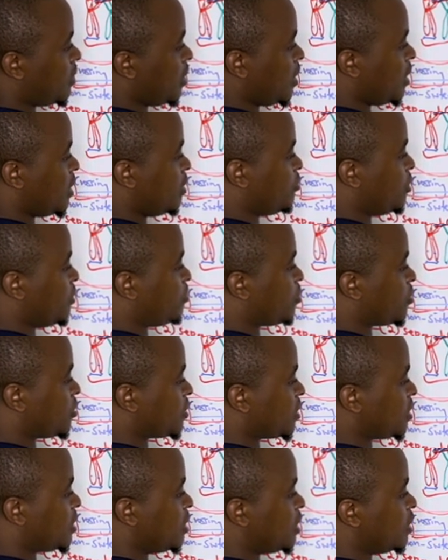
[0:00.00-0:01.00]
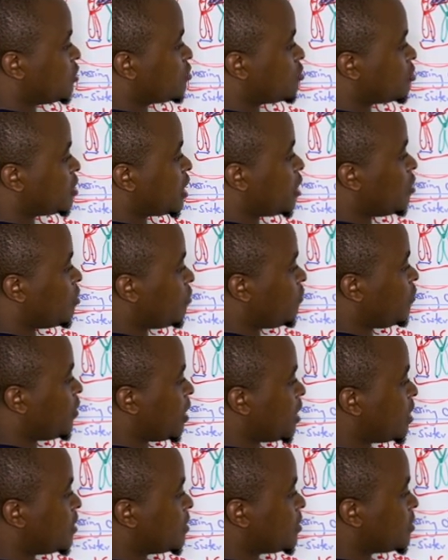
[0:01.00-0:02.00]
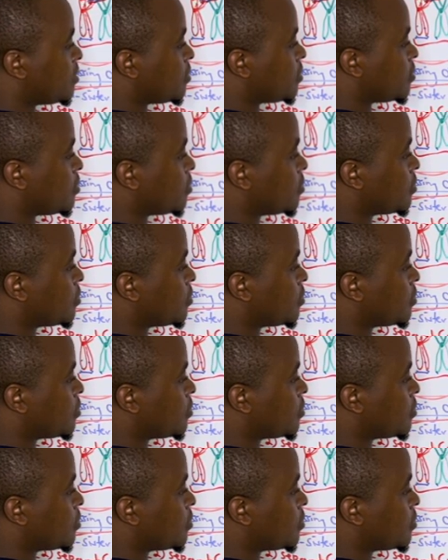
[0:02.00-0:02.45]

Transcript: then we proceed into telophase.